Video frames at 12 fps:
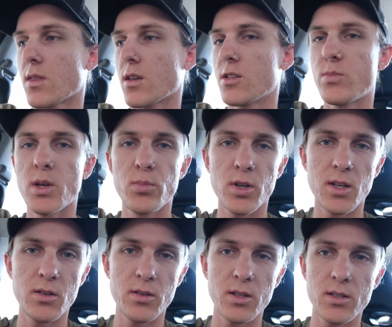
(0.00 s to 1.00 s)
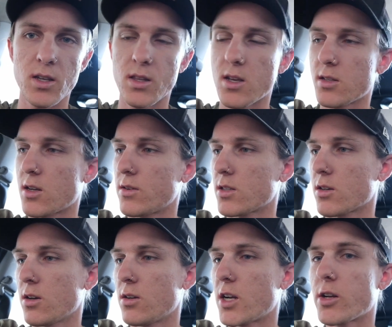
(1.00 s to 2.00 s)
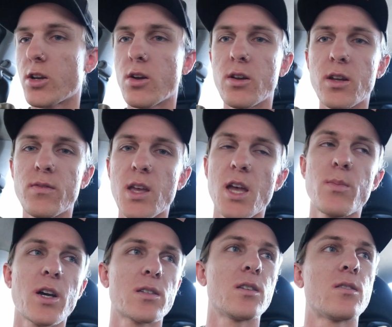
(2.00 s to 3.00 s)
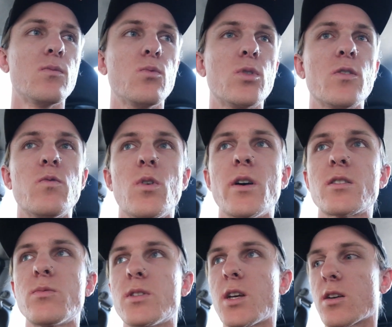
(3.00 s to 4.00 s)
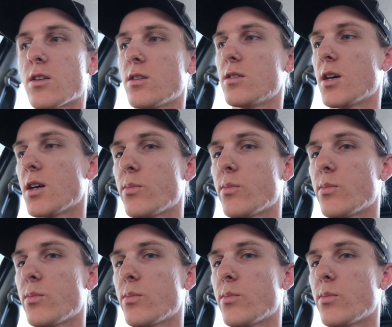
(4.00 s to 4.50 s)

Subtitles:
It's been pretty annoying seeing the SRS code. I don't know if the airbag system would have worked with that code there.